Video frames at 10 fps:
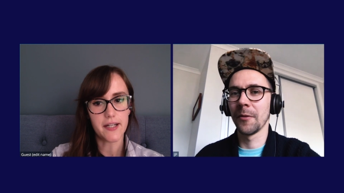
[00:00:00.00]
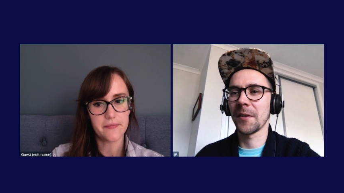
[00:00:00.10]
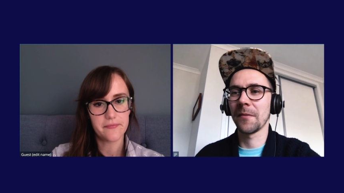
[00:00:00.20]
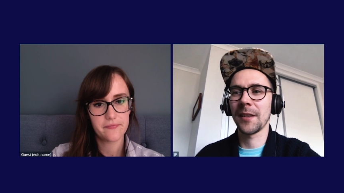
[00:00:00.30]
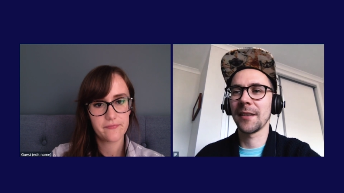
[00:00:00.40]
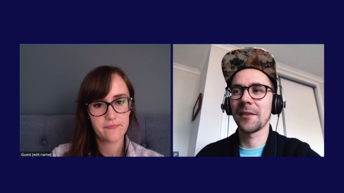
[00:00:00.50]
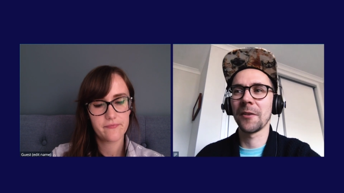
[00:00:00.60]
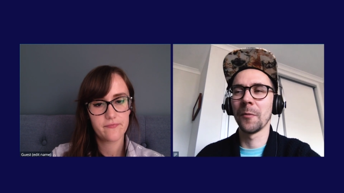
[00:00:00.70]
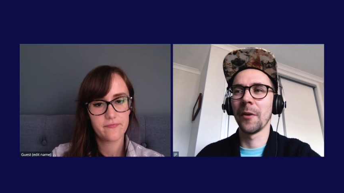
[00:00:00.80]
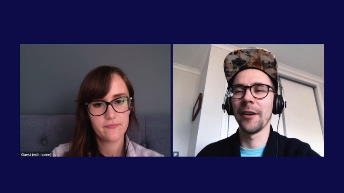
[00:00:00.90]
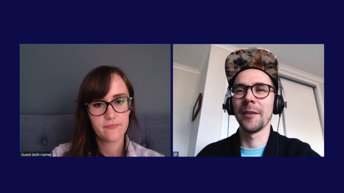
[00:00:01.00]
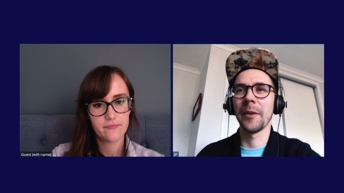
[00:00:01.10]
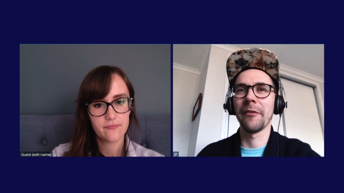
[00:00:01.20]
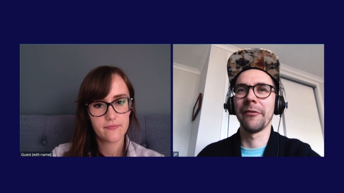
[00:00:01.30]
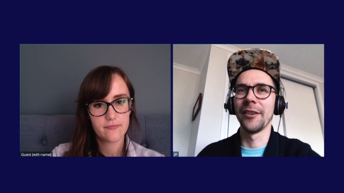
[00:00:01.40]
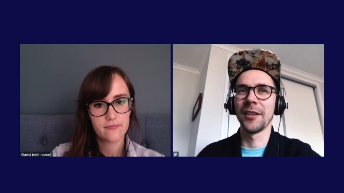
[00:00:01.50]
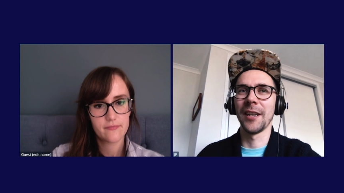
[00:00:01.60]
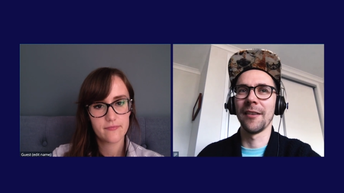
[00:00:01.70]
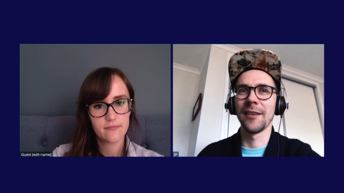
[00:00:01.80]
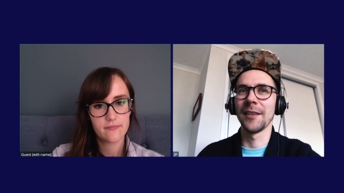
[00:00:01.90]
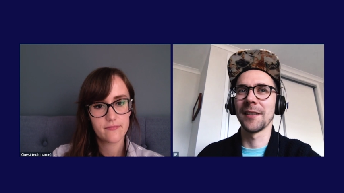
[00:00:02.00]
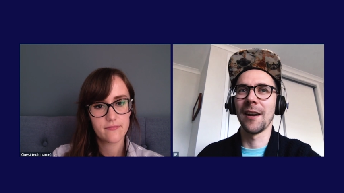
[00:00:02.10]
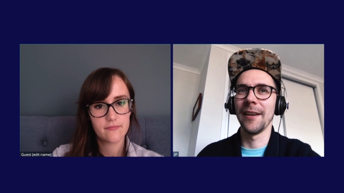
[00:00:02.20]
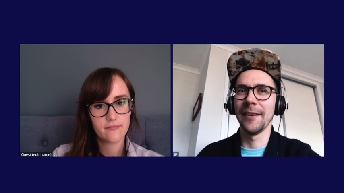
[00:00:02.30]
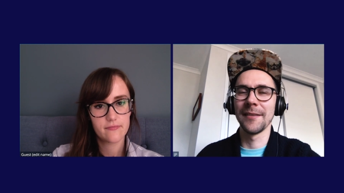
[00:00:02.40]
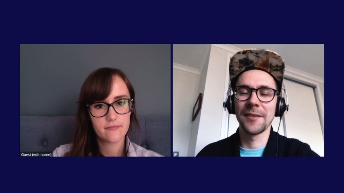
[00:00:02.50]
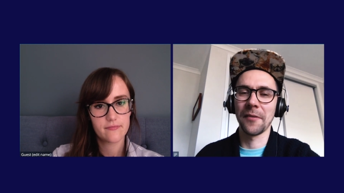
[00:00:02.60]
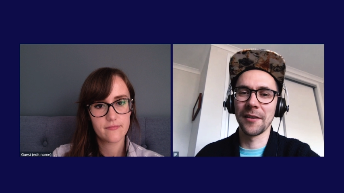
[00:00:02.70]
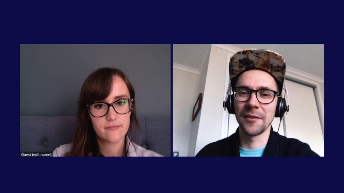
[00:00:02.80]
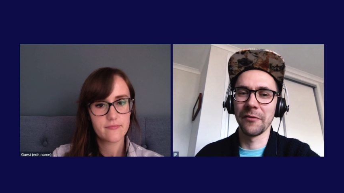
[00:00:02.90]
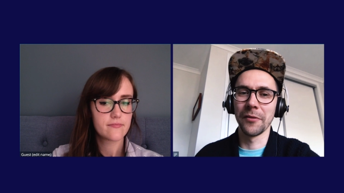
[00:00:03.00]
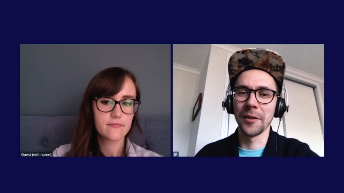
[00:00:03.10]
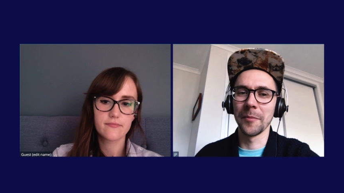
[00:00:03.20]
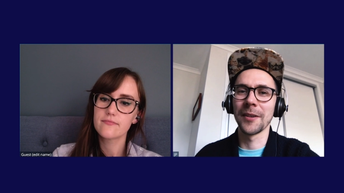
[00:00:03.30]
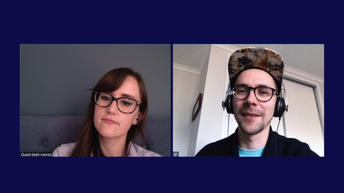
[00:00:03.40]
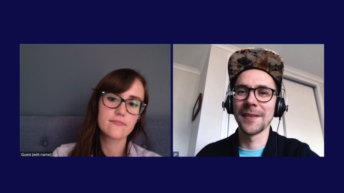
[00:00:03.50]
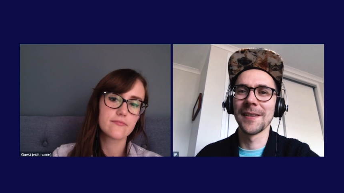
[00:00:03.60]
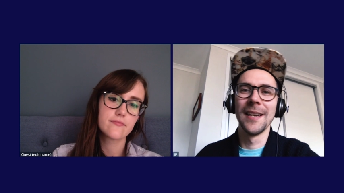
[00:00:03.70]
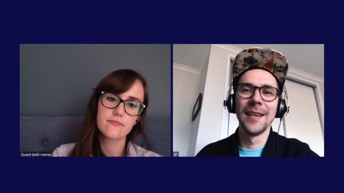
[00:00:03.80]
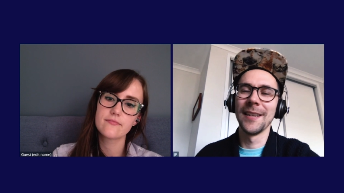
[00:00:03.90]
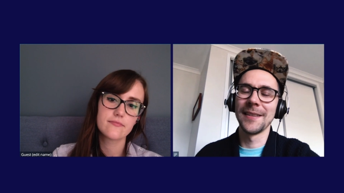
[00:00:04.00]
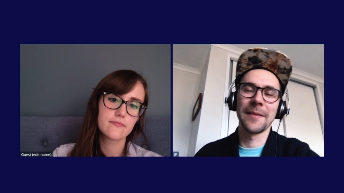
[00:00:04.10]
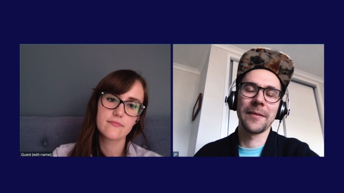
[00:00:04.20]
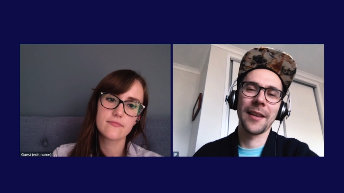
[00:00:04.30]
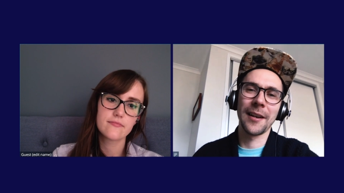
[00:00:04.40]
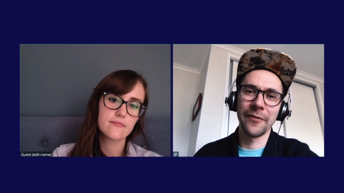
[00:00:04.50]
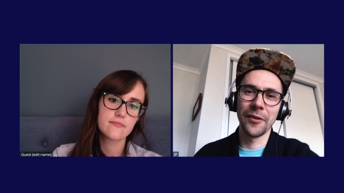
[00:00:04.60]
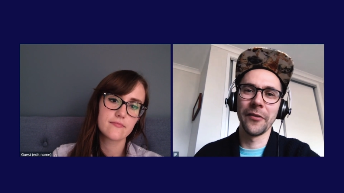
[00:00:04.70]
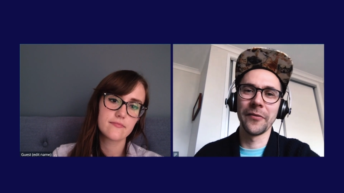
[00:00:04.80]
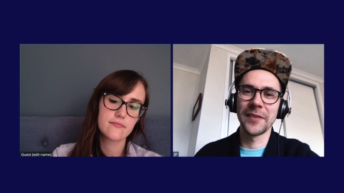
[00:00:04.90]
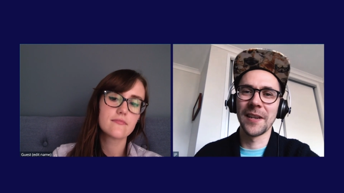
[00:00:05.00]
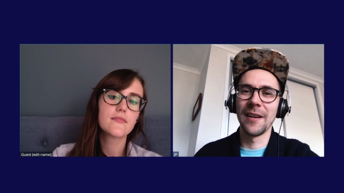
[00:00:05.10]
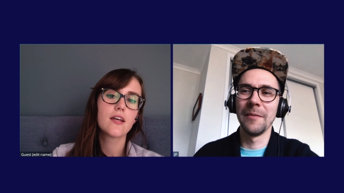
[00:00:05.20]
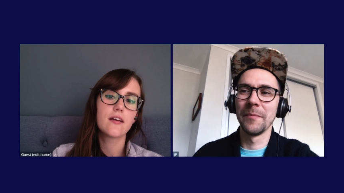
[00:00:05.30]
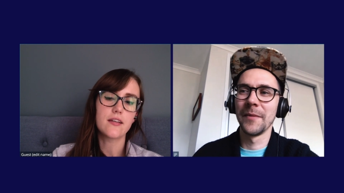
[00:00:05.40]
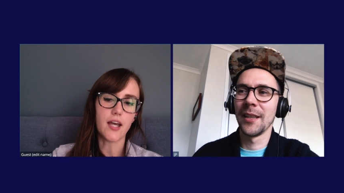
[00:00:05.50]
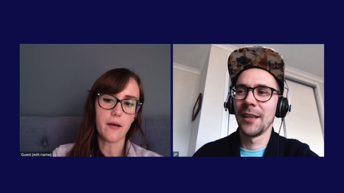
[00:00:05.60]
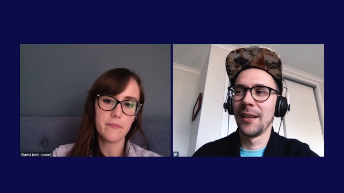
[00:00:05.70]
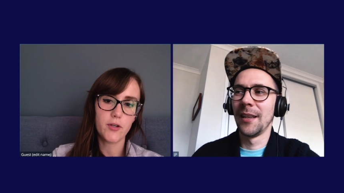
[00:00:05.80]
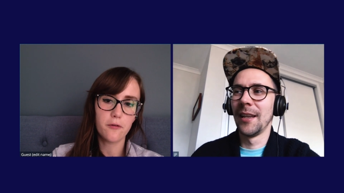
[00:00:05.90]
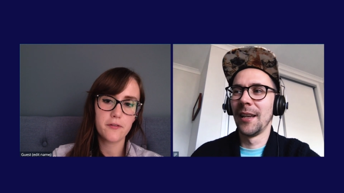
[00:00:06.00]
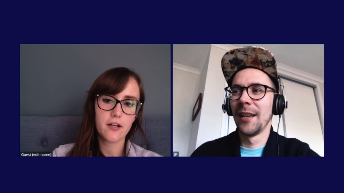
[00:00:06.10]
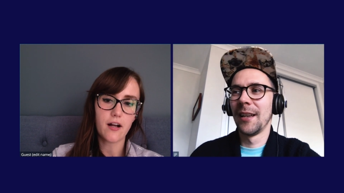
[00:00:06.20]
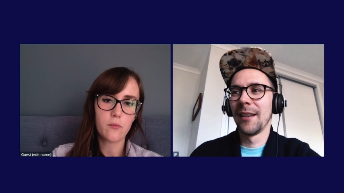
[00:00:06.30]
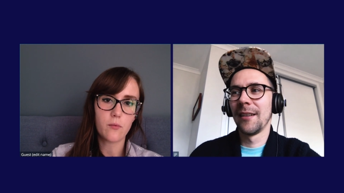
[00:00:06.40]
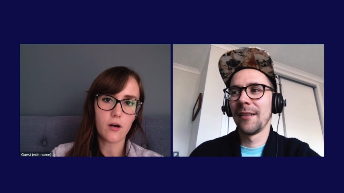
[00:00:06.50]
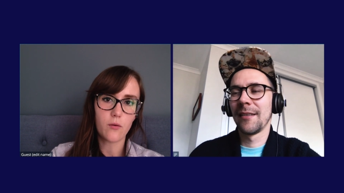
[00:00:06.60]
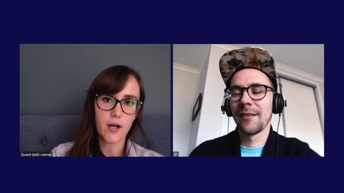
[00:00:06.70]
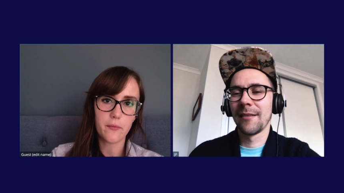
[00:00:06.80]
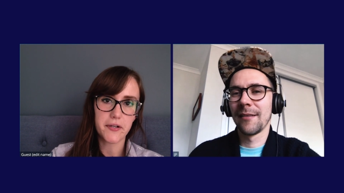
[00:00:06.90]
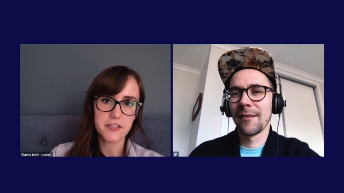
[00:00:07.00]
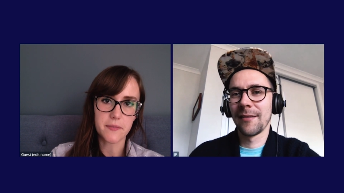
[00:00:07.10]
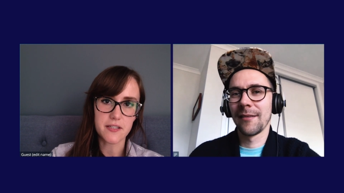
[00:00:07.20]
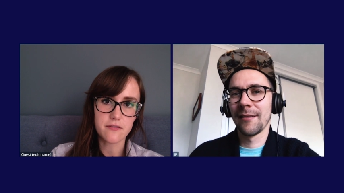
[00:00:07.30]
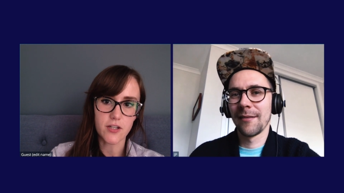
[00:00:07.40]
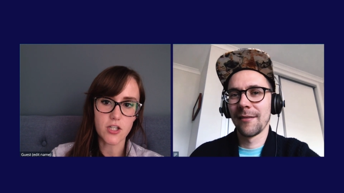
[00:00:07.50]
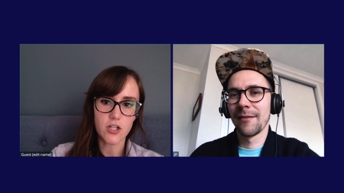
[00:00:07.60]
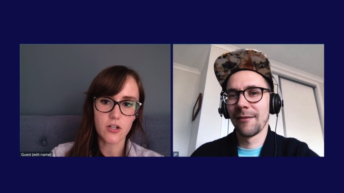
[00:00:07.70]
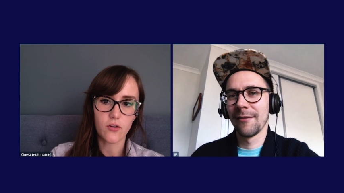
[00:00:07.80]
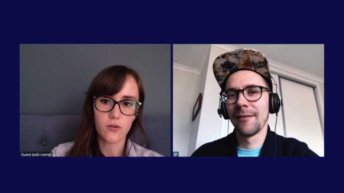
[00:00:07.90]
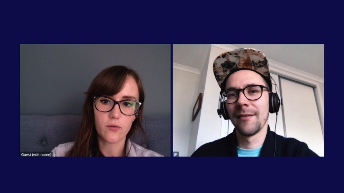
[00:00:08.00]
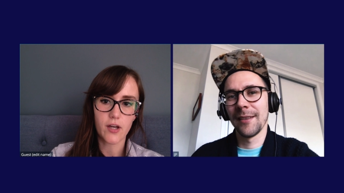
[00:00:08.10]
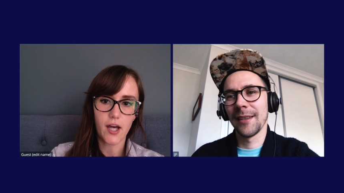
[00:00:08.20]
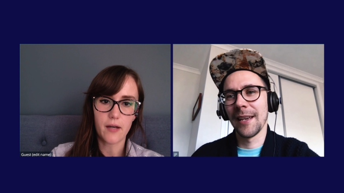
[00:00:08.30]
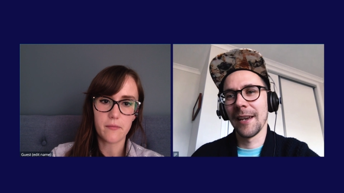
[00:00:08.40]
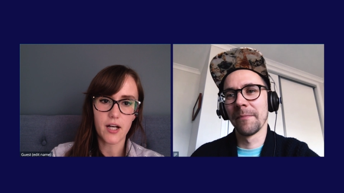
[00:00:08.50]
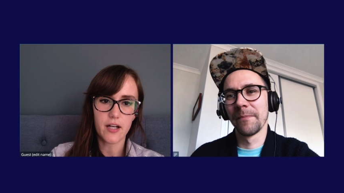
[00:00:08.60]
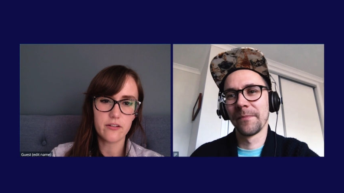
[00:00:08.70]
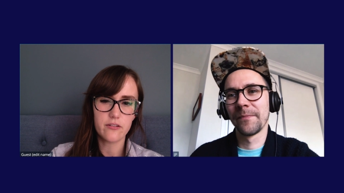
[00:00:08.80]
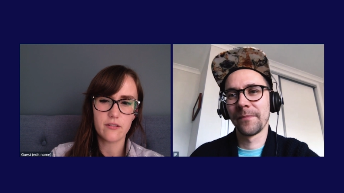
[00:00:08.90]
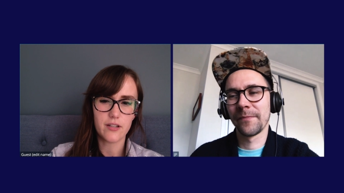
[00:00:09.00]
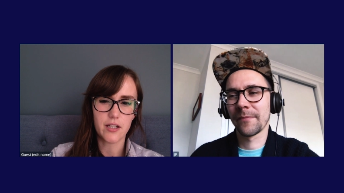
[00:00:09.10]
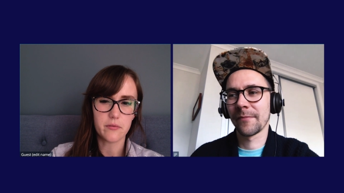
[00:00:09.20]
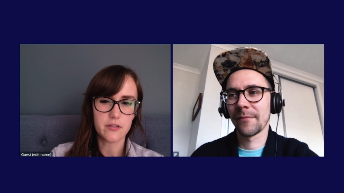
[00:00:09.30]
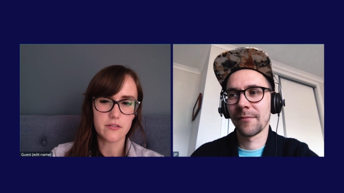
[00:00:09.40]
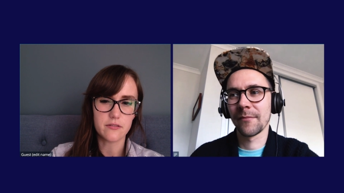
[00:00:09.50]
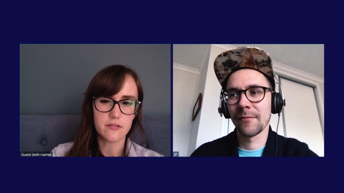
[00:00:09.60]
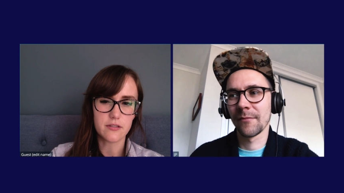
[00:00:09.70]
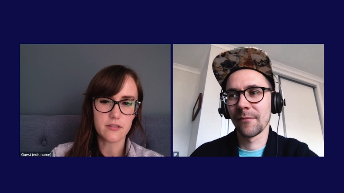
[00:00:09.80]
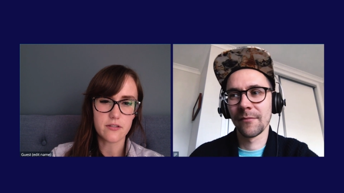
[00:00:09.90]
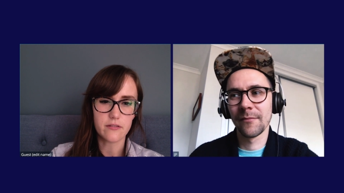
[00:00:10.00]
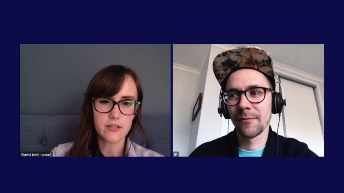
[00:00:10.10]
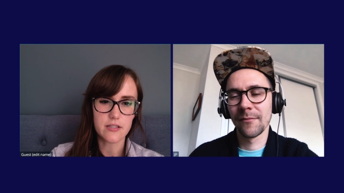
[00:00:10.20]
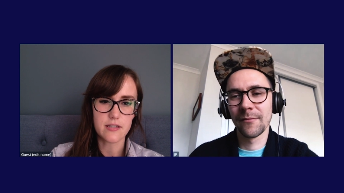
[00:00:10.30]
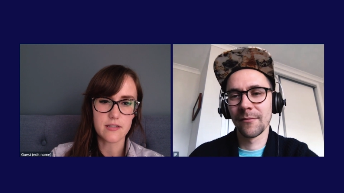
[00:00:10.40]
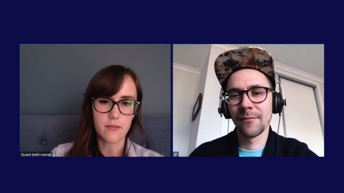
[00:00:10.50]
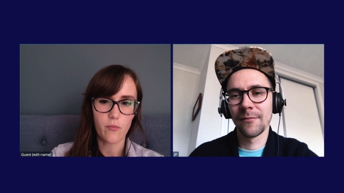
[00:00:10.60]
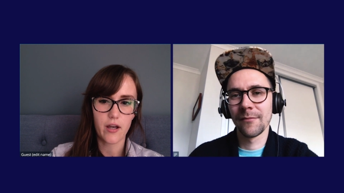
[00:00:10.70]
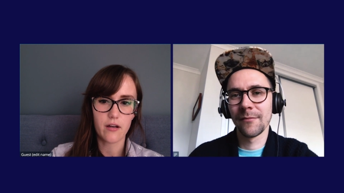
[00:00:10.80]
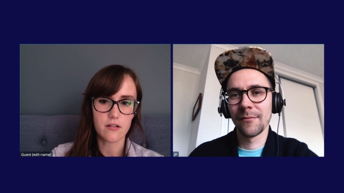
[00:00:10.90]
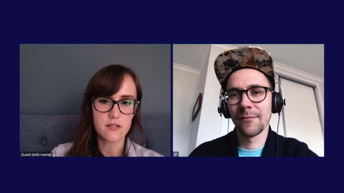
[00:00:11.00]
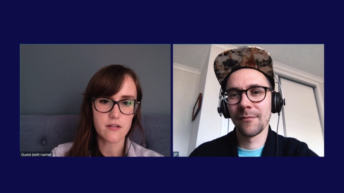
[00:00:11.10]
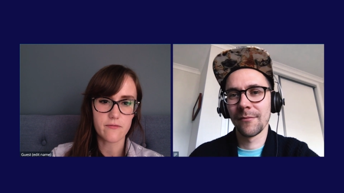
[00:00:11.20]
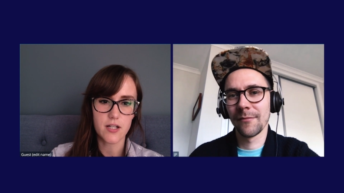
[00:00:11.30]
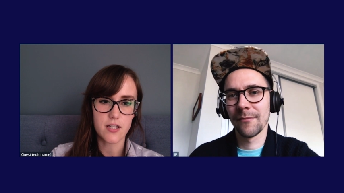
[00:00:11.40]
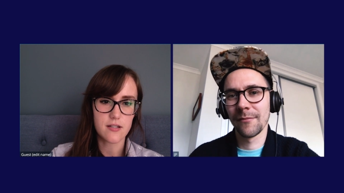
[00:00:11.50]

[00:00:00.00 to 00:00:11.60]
Speaker 1: yeah. don't get too worried about fleshing out an entire strategy for them because it's something that'll evolve over time.
Speaker 2: Yeah, you'll figure out what way works best for you. Um, yeah. I don't know anyone who uses tokens the same way across different